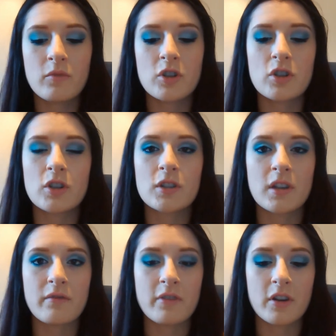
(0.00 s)
which is just
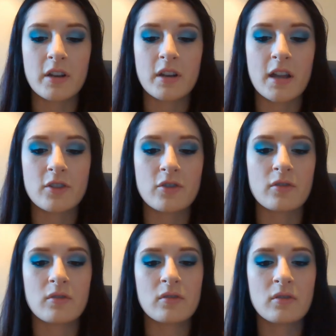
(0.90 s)
a very
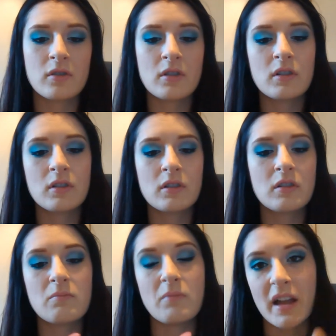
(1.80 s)
natural
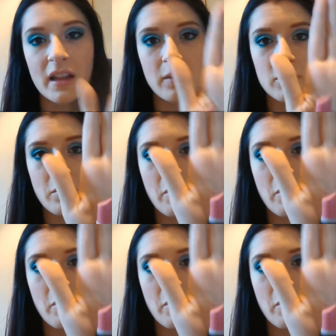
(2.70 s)
My Lips